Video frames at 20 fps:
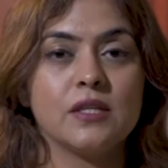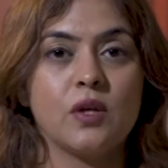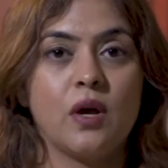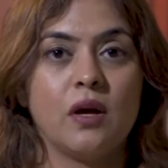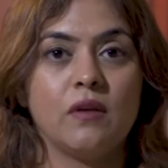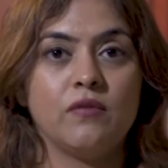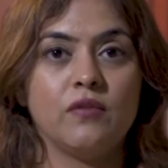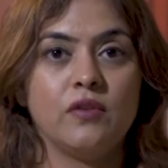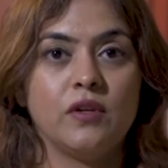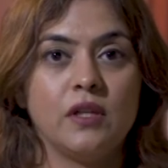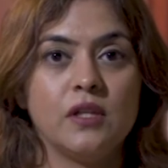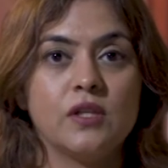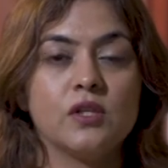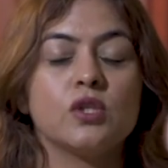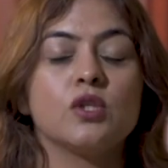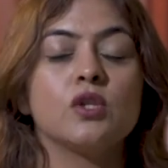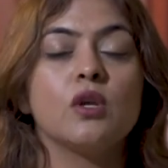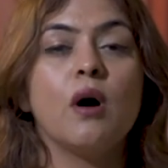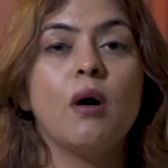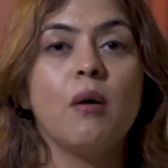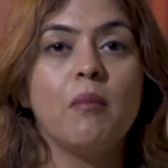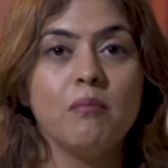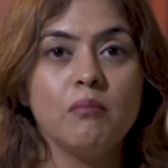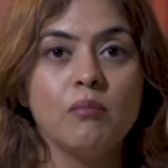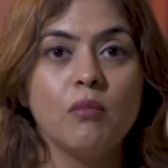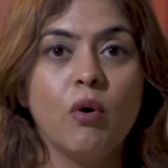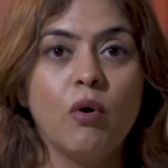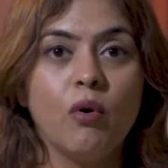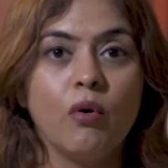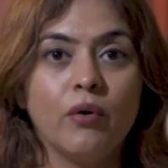confidence
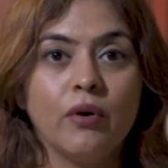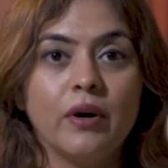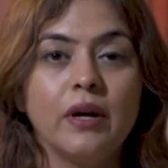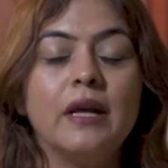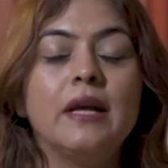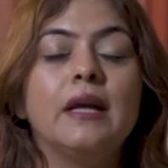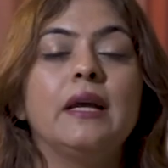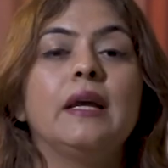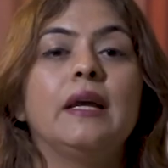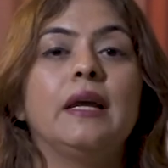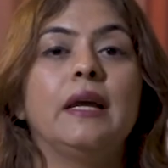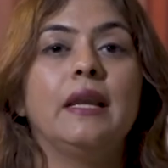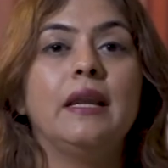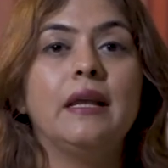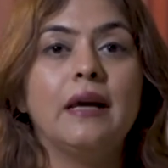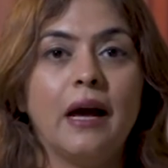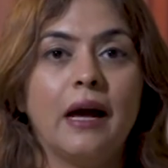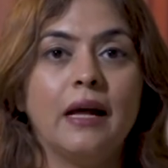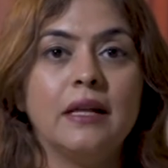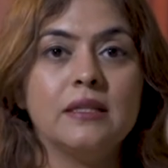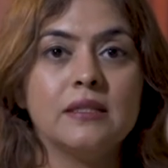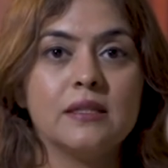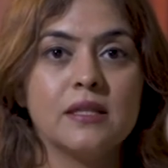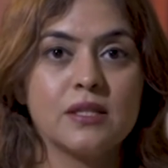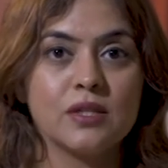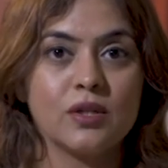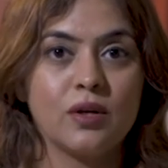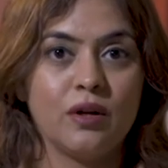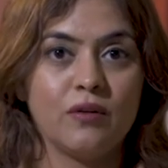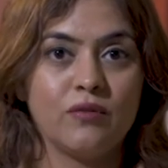more, enhance
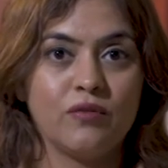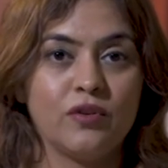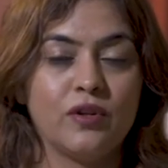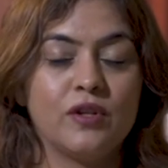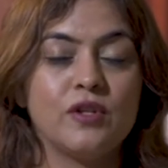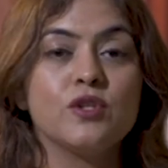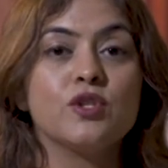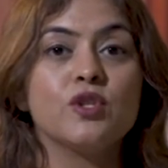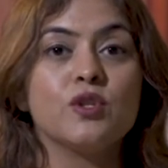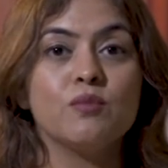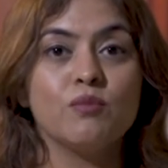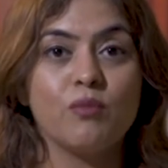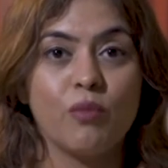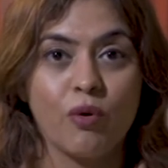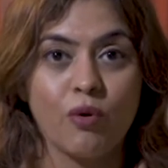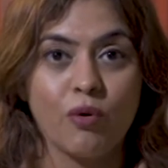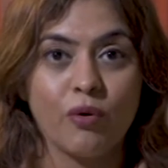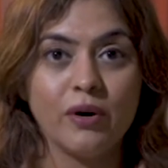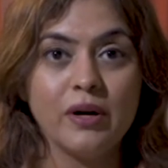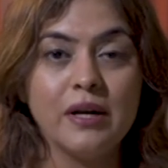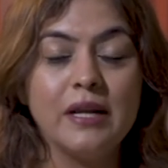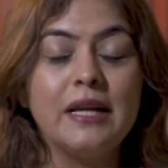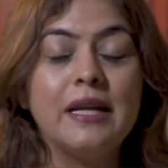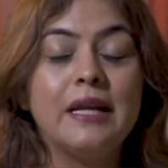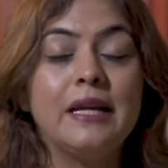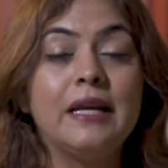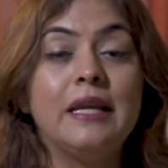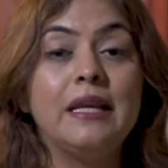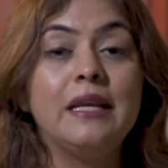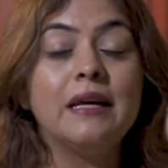this confidence more,
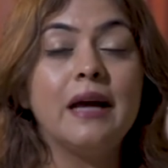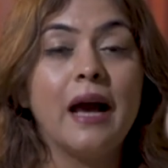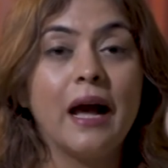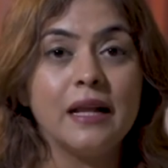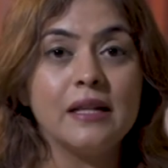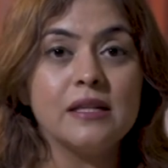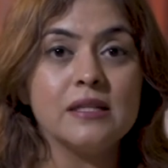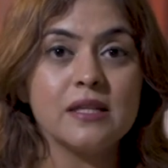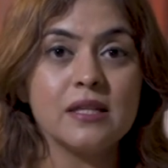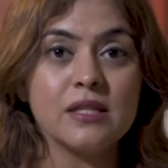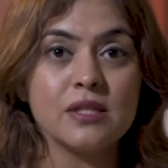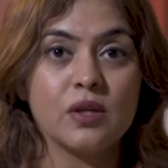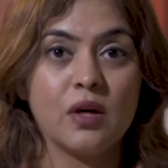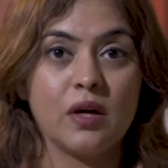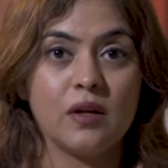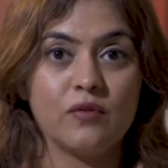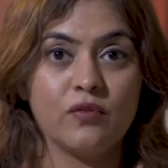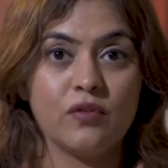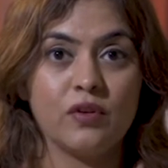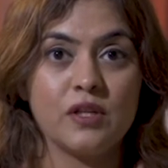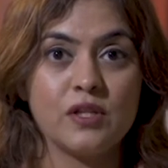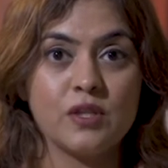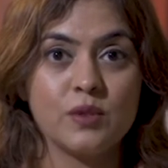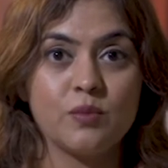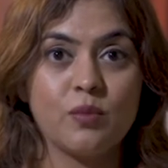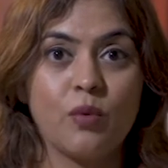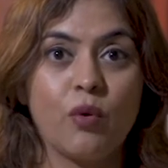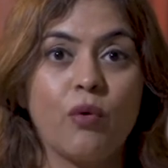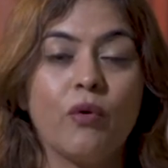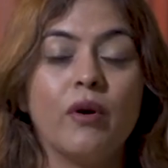enhance this confidence
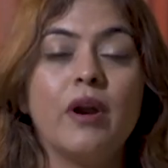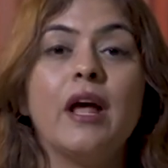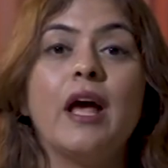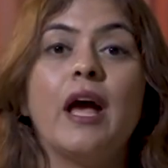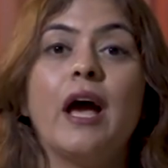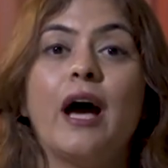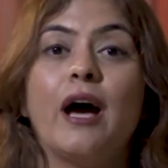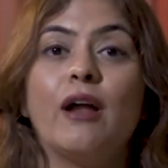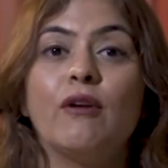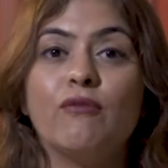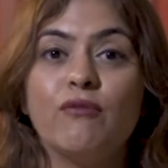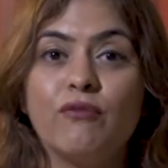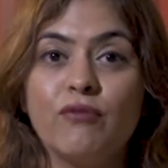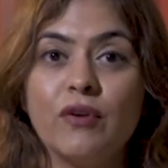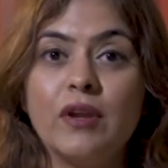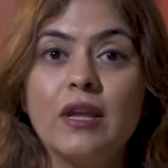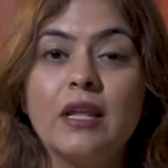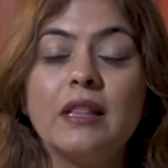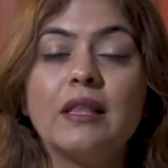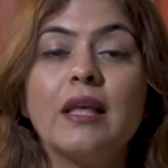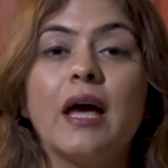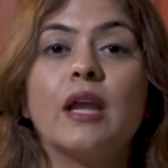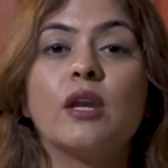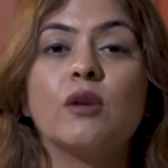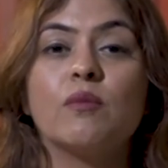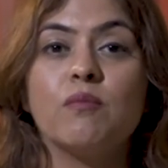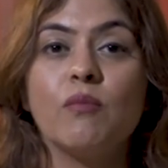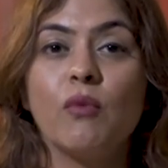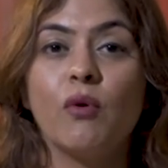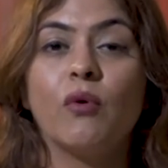more, and feel
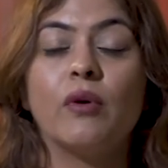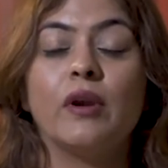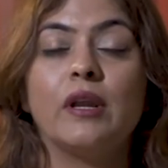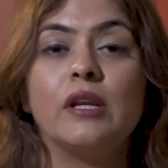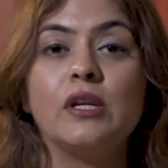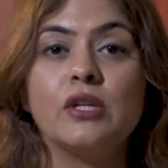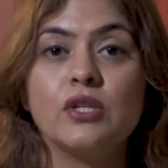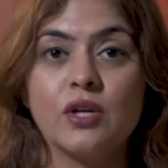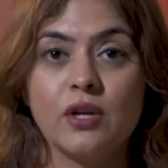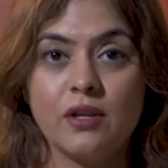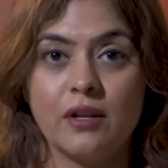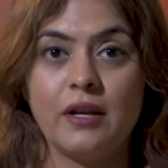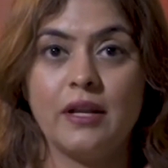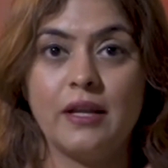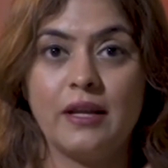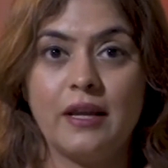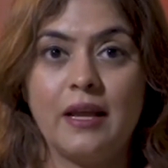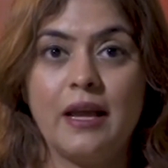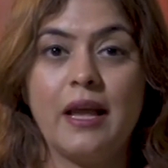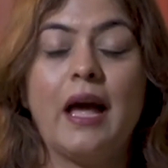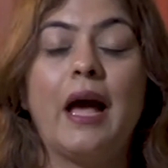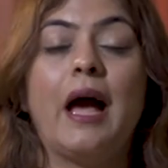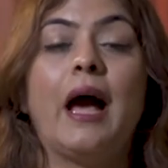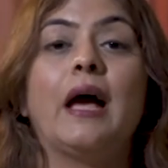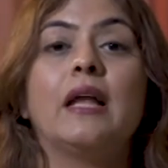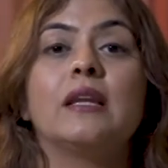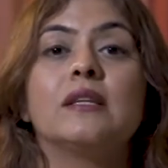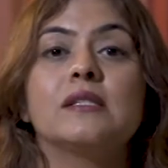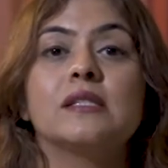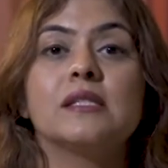that more internally,
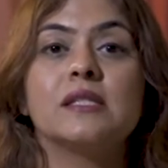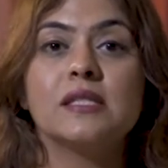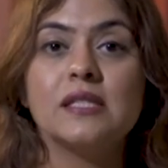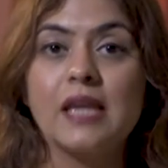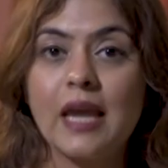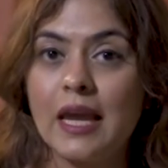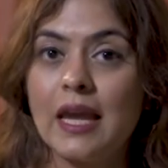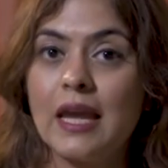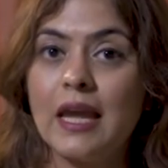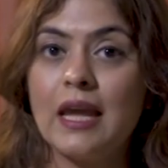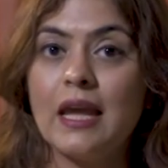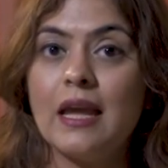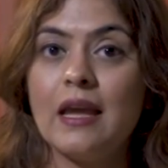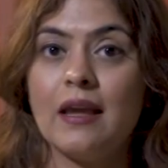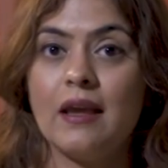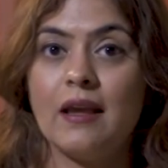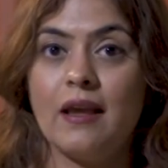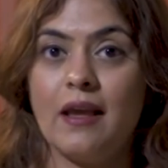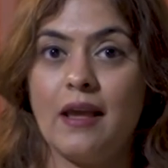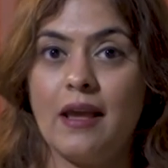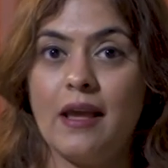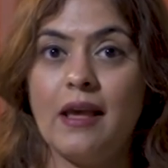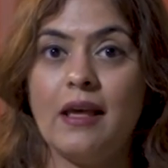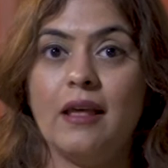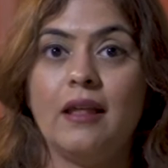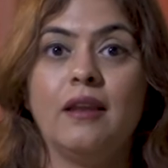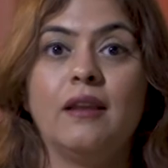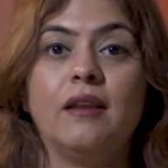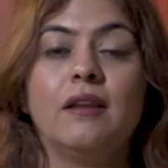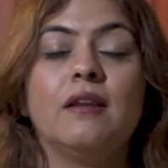and stay
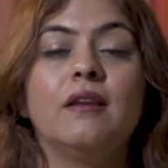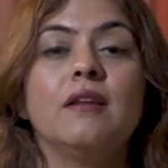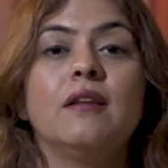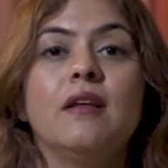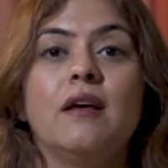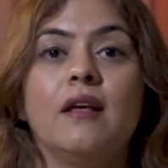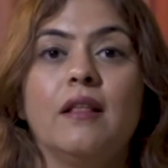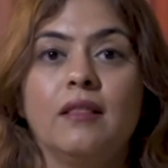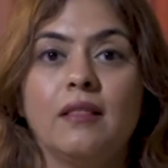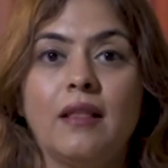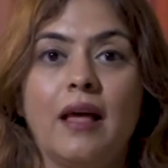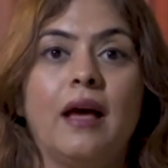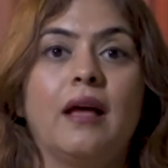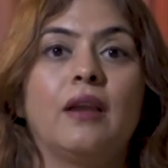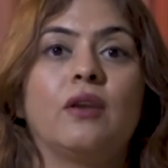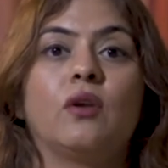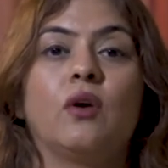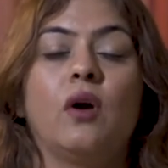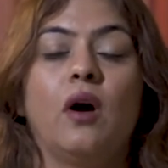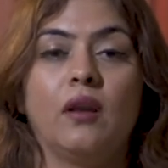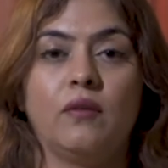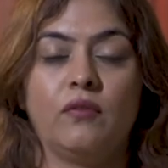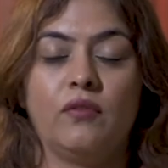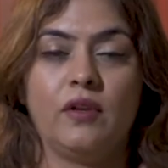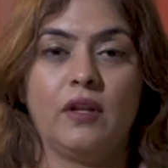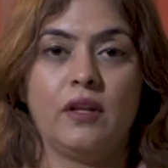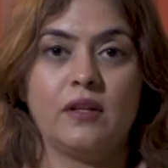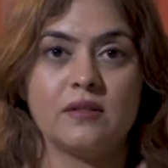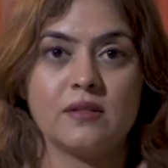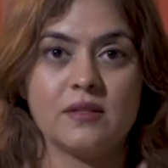in that
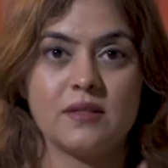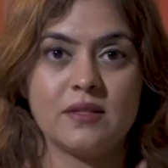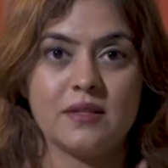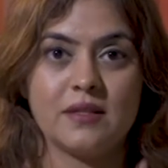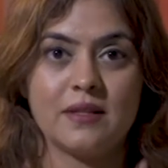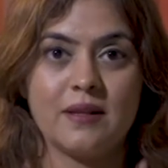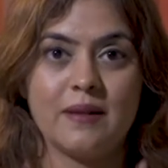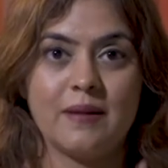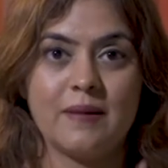confidence.